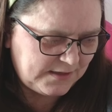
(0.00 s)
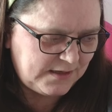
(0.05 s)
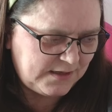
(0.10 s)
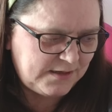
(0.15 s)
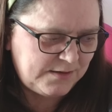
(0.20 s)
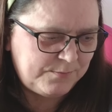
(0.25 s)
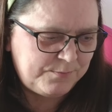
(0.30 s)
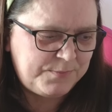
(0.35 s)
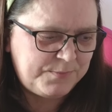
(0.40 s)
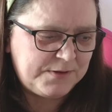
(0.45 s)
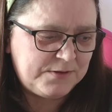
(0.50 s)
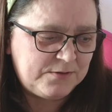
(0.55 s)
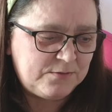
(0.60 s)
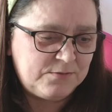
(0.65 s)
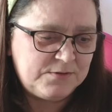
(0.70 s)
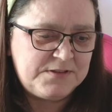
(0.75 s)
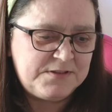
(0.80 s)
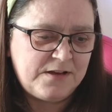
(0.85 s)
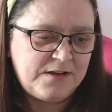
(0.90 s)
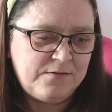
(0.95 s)
But
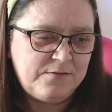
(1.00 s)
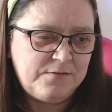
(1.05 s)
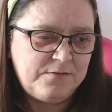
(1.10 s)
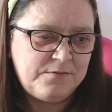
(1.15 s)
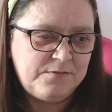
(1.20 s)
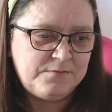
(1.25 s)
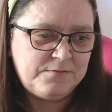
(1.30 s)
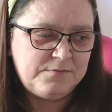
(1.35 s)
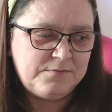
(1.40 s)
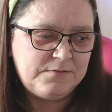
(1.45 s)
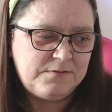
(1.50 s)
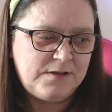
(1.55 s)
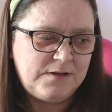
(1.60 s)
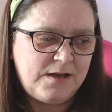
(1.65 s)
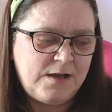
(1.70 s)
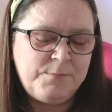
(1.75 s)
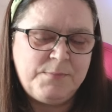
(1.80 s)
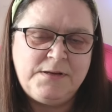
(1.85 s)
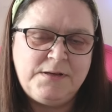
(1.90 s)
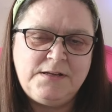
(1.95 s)
also,
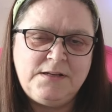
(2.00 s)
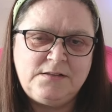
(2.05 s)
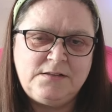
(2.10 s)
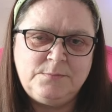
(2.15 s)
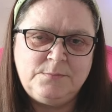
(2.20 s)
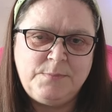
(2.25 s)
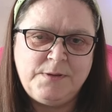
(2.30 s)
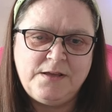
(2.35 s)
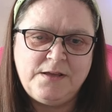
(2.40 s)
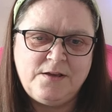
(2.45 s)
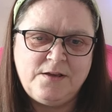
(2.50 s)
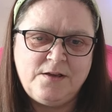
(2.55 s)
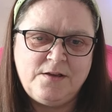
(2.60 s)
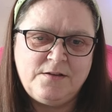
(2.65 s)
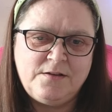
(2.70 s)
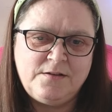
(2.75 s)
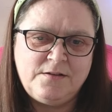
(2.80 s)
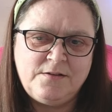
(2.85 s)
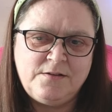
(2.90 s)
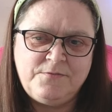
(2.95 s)
I'm a little bit
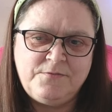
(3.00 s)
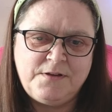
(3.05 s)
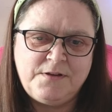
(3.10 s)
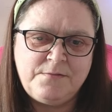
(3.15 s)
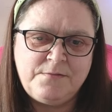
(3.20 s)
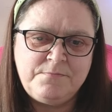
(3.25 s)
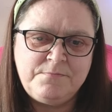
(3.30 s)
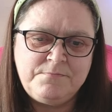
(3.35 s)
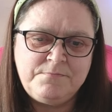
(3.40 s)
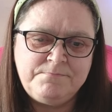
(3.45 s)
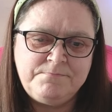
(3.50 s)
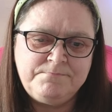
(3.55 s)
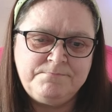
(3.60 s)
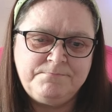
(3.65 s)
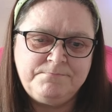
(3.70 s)
of a